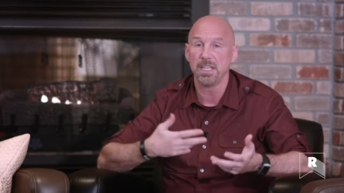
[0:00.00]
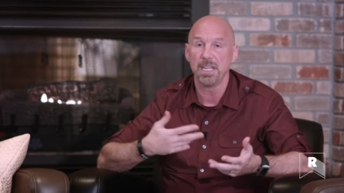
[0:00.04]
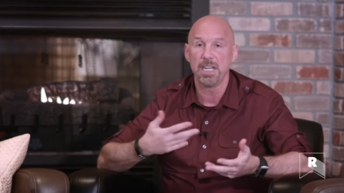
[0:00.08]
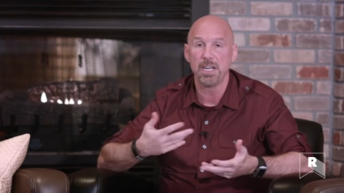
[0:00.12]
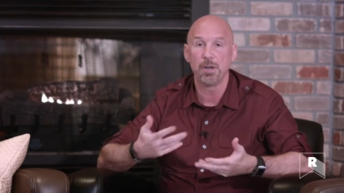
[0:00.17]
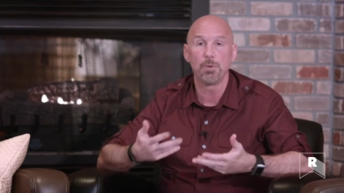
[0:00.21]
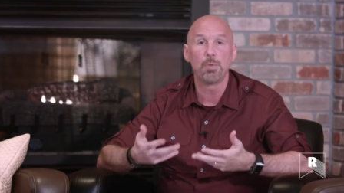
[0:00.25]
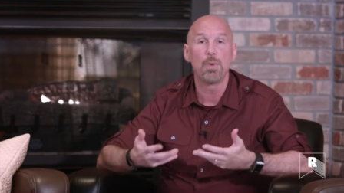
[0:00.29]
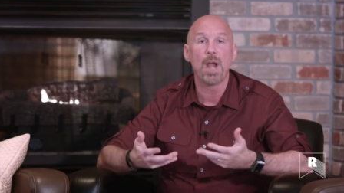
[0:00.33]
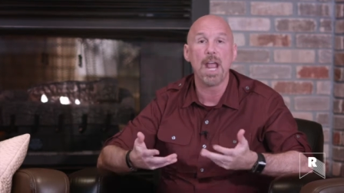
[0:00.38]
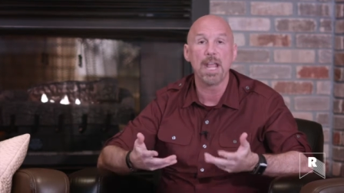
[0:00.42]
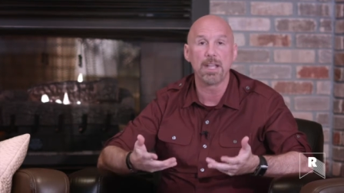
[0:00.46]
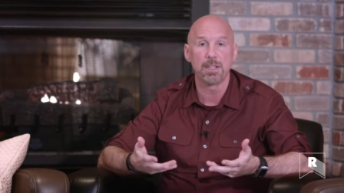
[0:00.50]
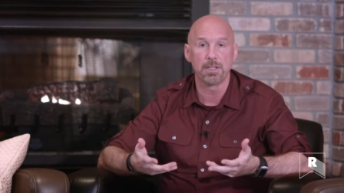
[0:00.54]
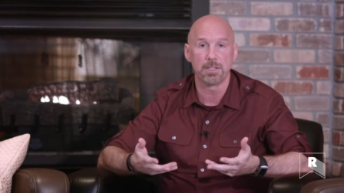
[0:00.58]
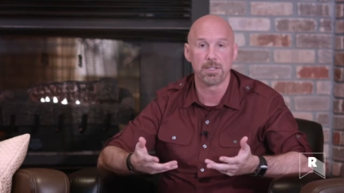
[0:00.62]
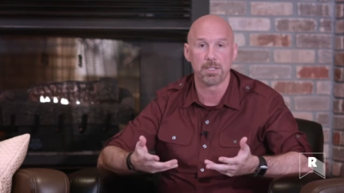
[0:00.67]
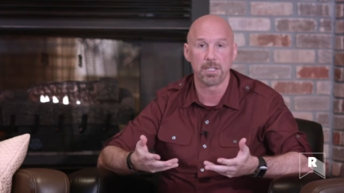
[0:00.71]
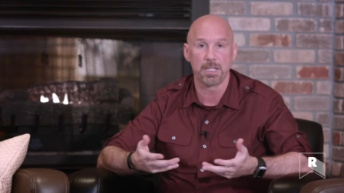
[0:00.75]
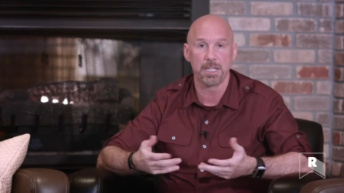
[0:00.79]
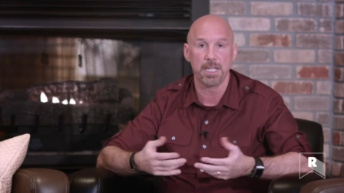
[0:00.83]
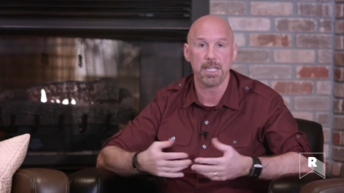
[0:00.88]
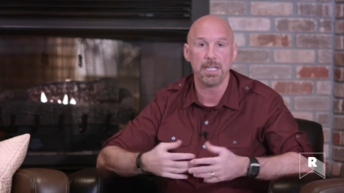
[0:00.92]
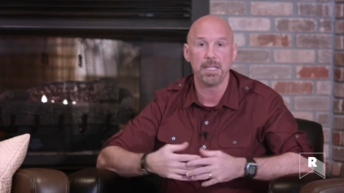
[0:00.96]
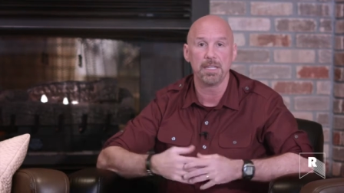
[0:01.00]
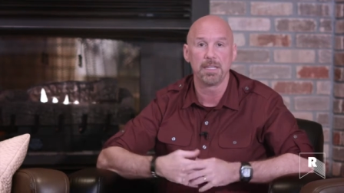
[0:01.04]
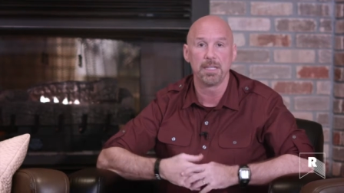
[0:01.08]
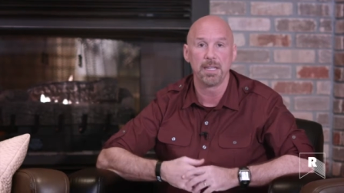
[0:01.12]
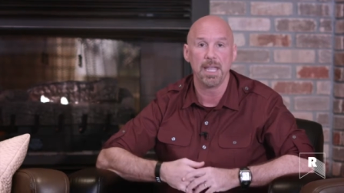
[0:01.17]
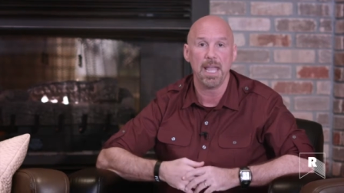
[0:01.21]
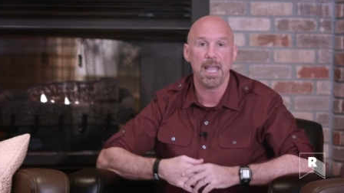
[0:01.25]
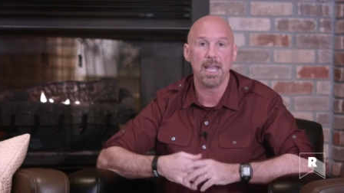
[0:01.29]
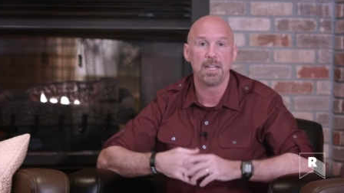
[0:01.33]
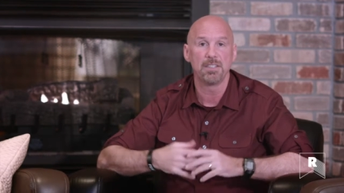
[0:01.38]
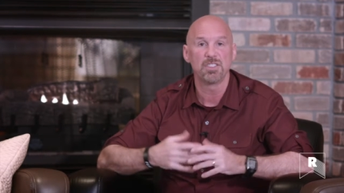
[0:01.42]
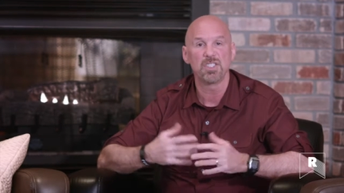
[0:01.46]
irregularly
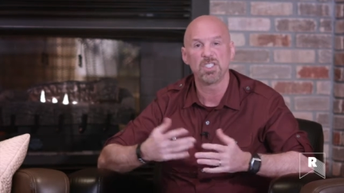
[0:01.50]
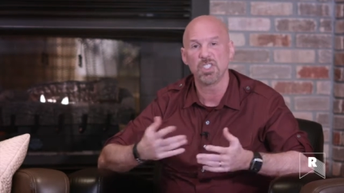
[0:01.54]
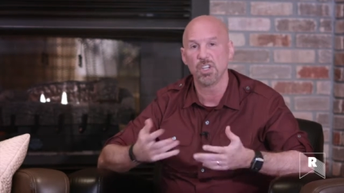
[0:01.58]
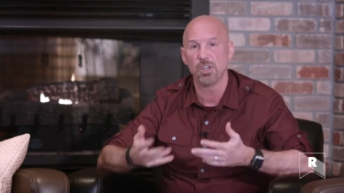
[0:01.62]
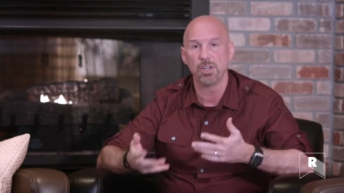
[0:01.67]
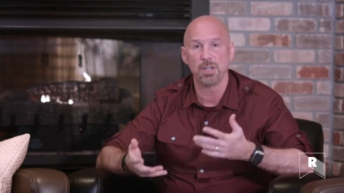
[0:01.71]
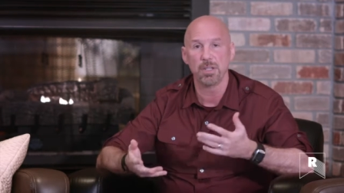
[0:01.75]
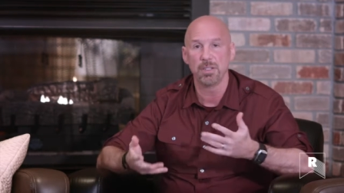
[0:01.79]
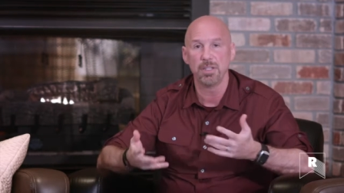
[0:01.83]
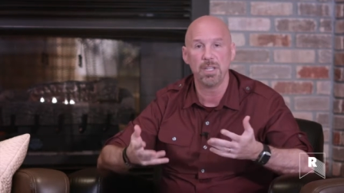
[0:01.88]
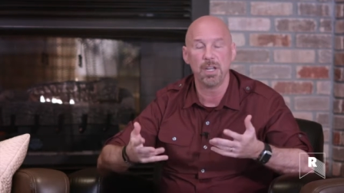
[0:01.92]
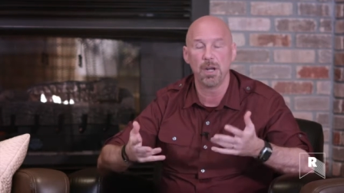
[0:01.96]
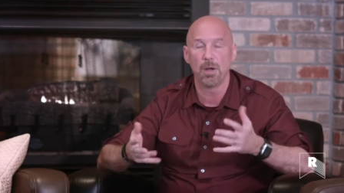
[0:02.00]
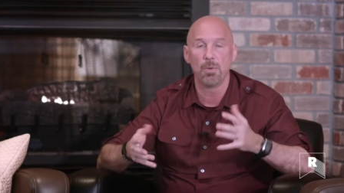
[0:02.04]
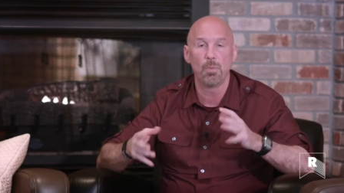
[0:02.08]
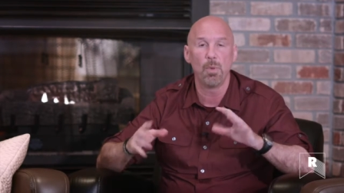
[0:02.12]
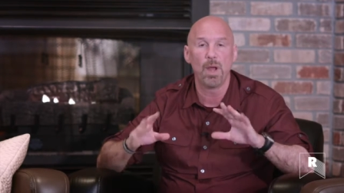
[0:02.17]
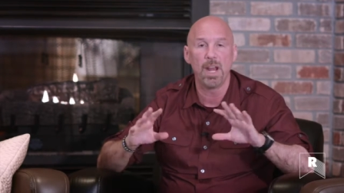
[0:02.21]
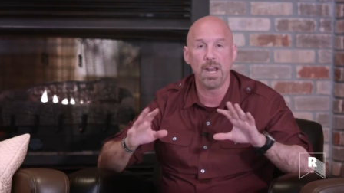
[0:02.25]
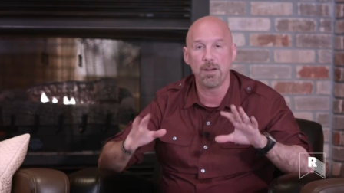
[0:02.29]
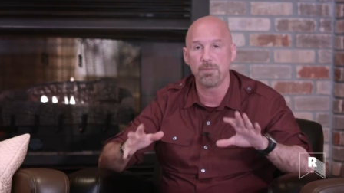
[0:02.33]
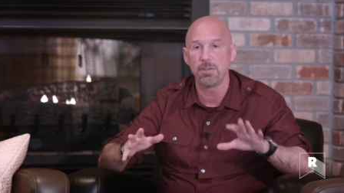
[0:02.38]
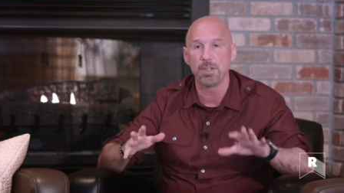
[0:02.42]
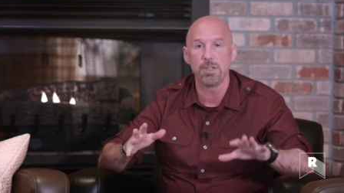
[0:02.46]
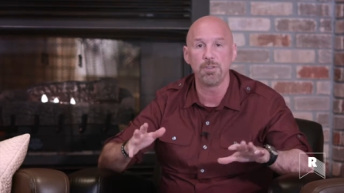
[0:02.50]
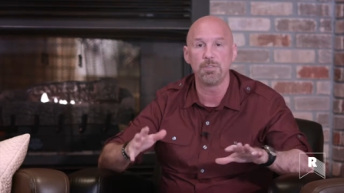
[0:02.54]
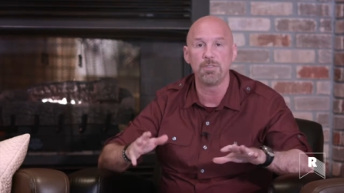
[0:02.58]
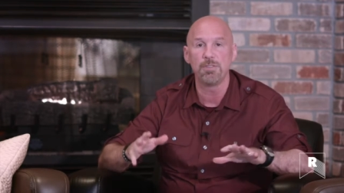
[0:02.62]
and certain, whatever you